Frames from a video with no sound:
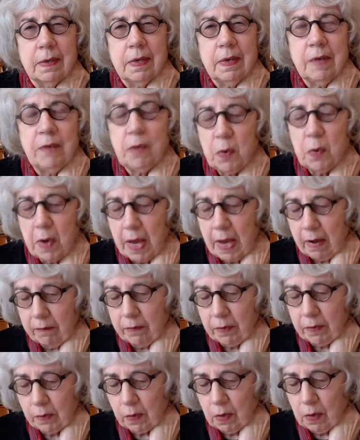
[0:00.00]
if you
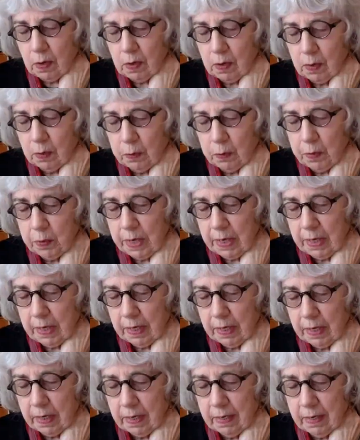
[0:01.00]
haven't
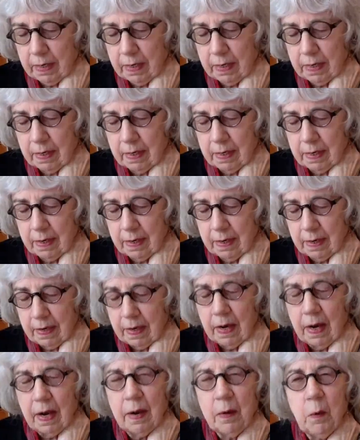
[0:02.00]
already,
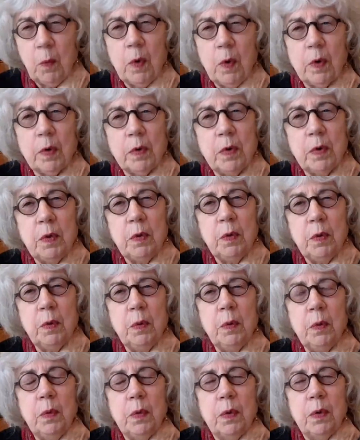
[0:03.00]
I want
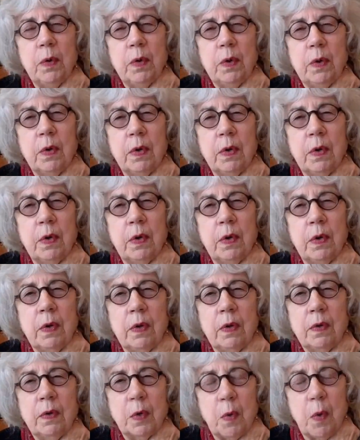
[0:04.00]
you
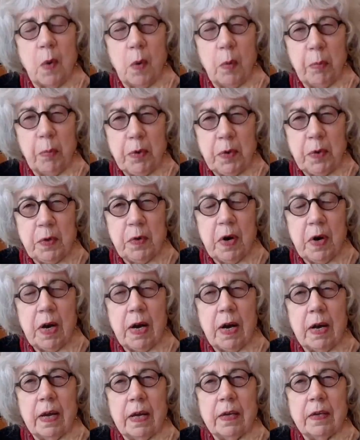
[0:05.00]
to open your
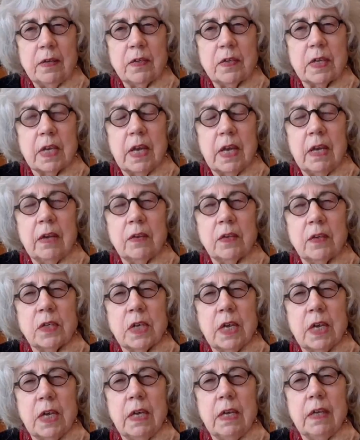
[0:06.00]
eyes and
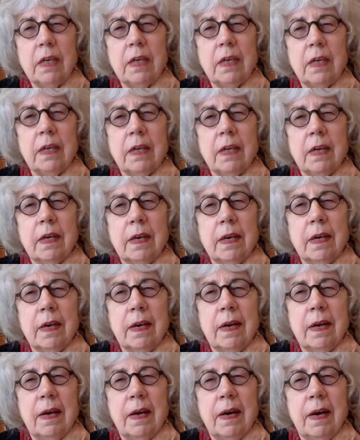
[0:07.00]
take
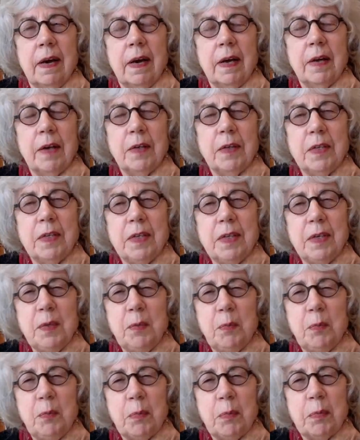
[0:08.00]
a
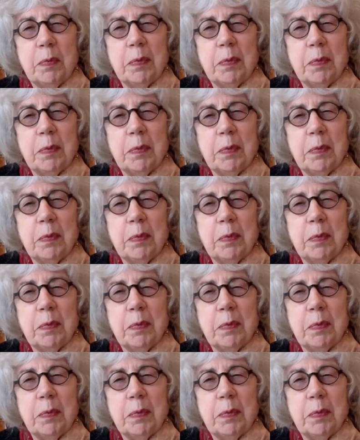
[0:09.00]
deep,